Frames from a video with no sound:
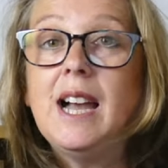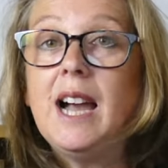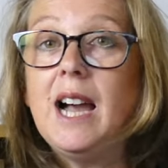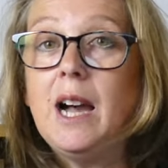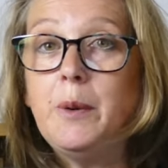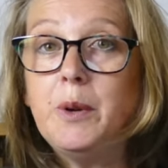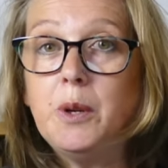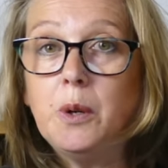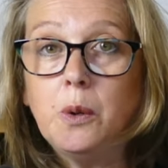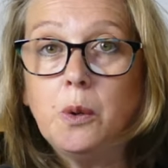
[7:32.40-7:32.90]

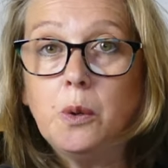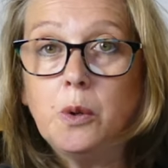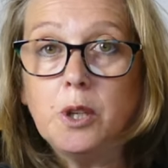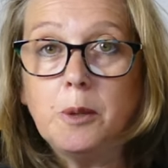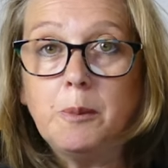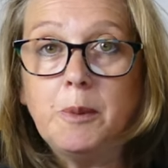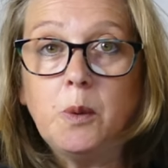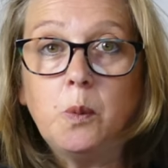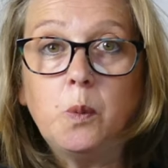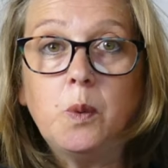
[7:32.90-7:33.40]
how an
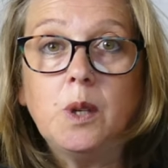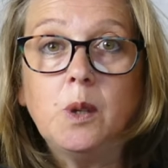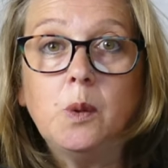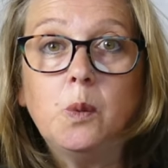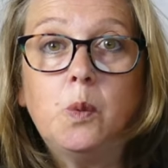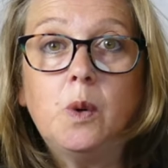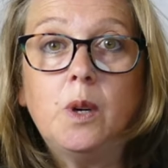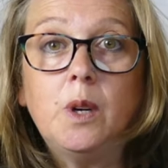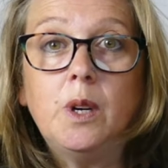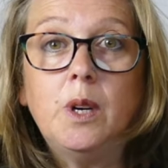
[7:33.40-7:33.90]
ornament will
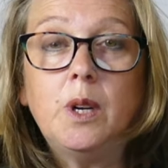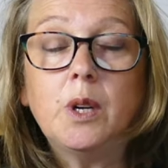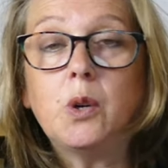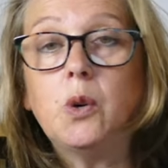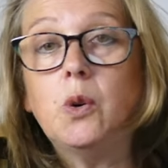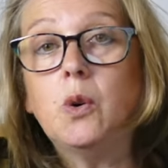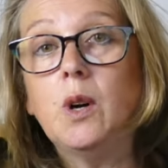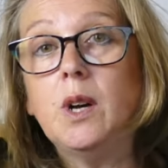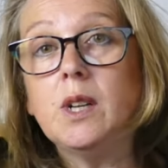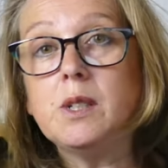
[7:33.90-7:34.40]
work,
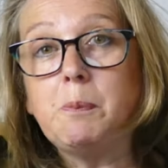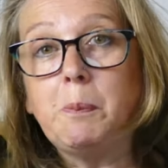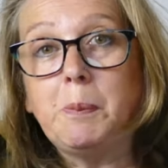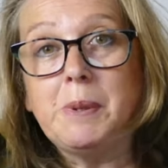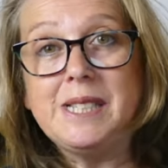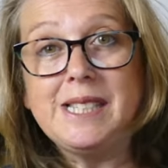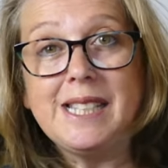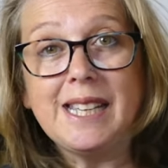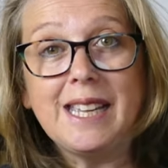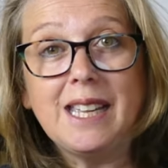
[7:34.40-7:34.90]
or a
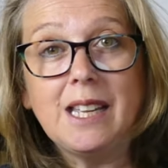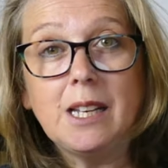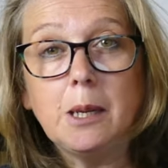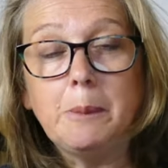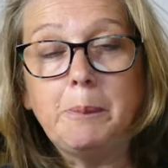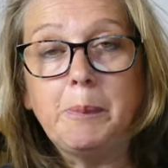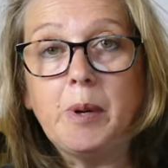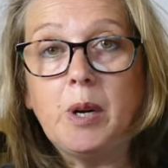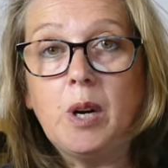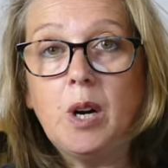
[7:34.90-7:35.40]

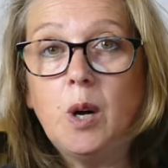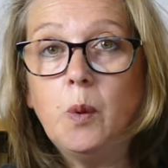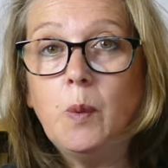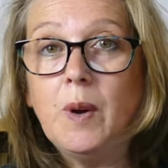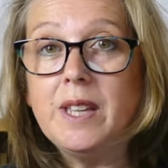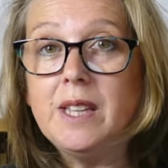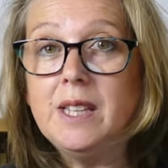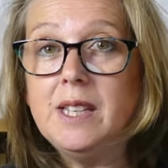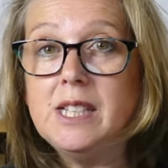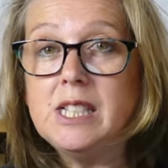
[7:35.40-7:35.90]
particular bar
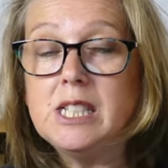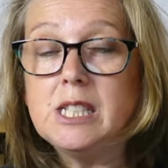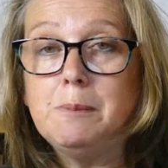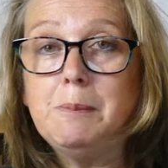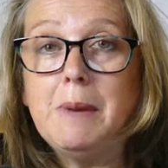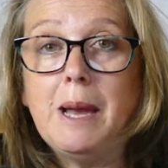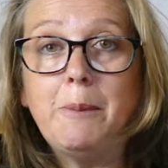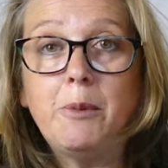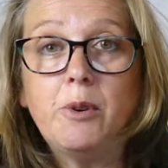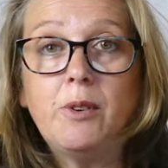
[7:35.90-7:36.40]
where you need to
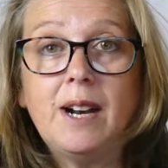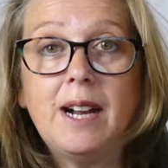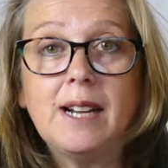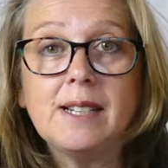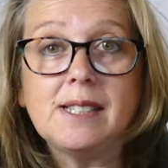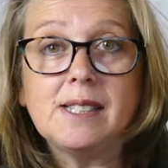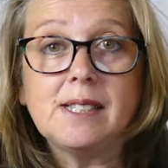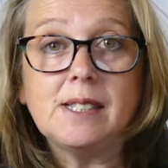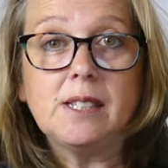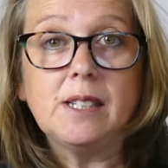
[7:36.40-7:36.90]

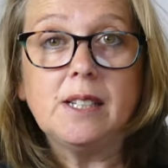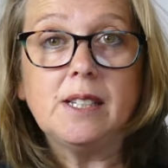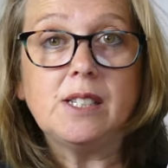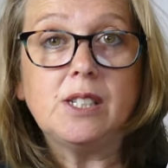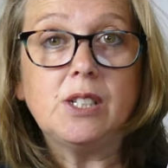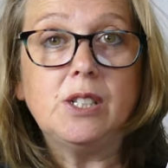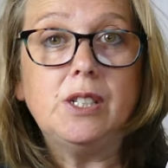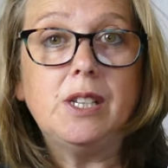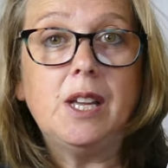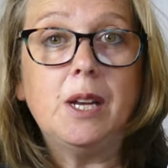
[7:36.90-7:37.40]
memorise
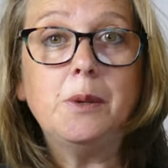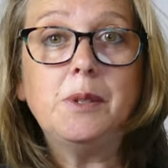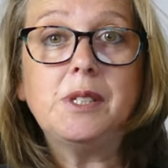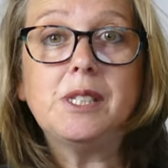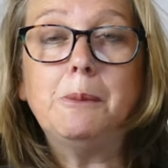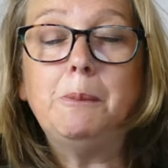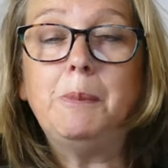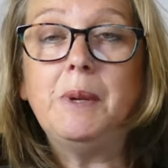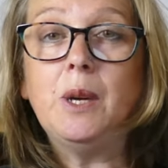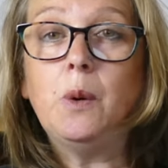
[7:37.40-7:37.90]
certain
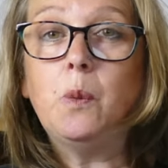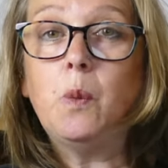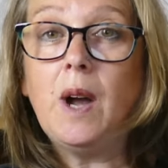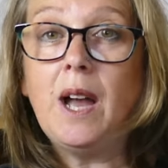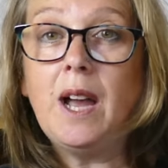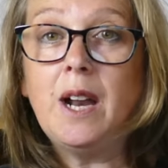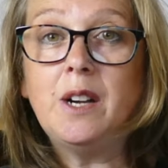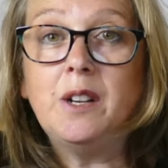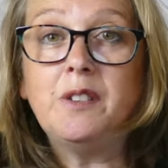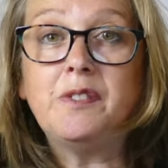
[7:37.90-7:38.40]
notes and be
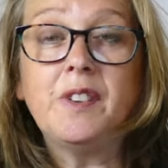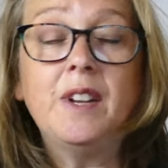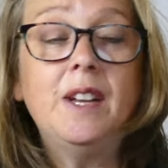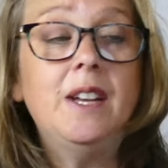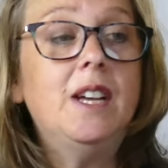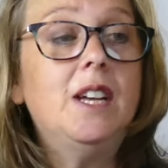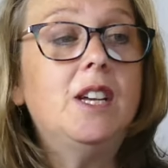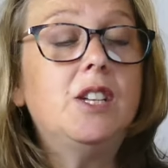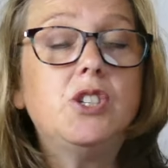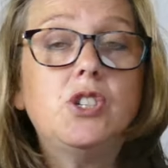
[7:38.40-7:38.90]
aware of
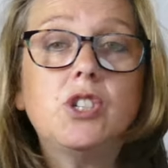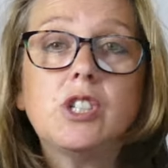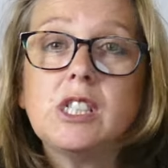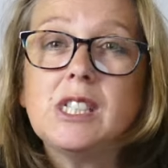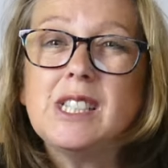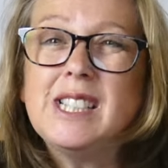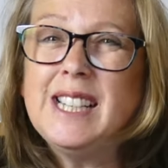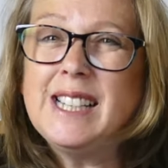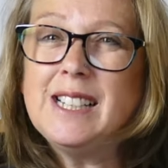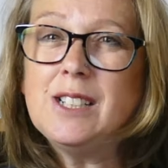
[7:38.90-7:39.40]

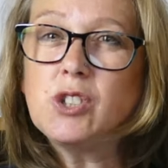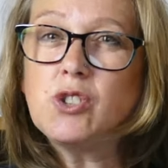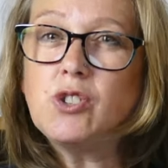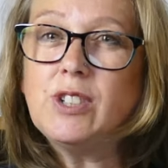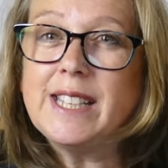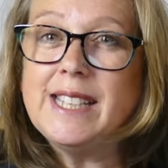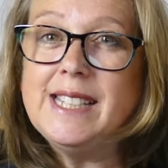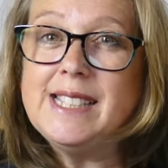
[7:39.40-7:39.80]
just little tricky